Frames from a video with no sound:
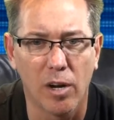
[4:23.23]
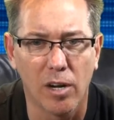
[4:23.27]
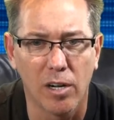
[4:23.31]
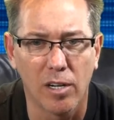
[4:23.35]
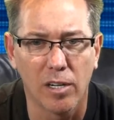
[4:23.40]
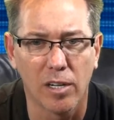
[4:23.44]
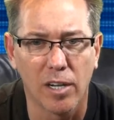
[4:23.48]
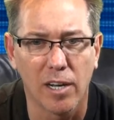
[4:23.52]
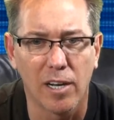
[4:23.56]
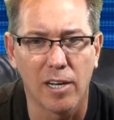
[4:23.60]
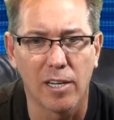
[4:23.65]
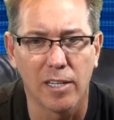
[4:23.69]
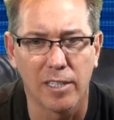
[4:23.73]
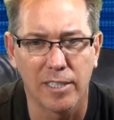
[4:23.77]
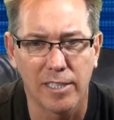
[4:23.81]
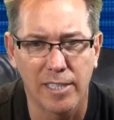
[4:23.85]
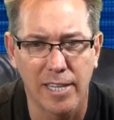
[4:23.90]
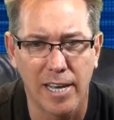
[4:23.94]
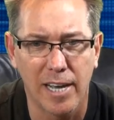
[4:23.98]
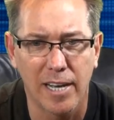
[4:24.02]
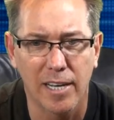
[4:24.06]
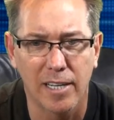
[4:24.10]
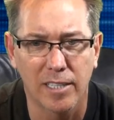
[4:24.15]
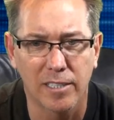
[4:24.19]
all alt
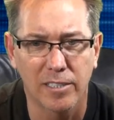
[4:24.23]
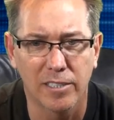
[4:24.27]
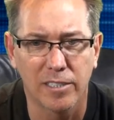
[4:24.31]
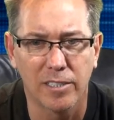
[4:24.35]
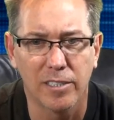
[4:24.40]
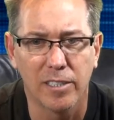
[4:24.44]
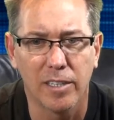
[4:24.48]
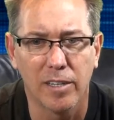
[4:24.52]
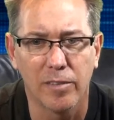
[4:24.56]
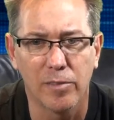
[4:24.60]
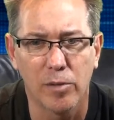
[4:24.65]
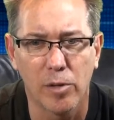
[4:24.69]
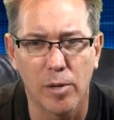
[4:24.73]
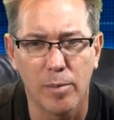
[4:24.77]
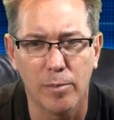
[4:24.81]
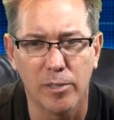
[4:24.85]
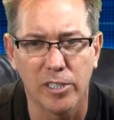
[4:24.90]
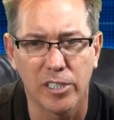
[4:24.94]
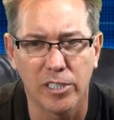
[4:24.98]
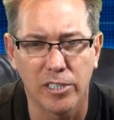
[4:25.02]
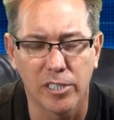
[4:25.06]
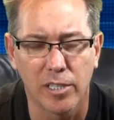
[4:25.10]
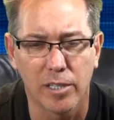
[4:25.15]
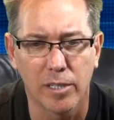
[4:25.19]
tags of your
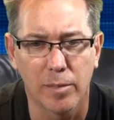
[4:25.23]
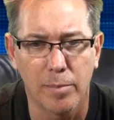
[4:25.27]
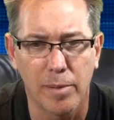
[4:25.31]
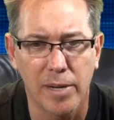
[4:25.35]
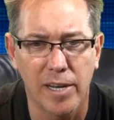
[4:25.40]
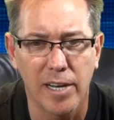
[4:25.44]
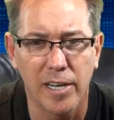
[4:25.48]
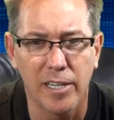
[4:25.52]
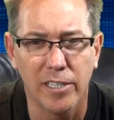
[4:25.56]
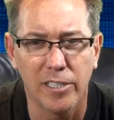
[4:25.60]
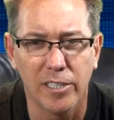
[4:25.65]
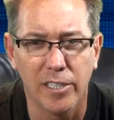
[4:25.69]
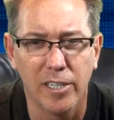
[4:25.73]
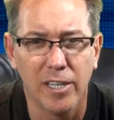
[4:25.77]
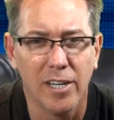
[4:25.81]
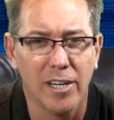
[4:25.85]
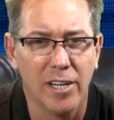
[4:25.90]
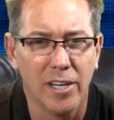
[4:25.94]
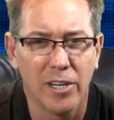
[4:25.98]
images on the page.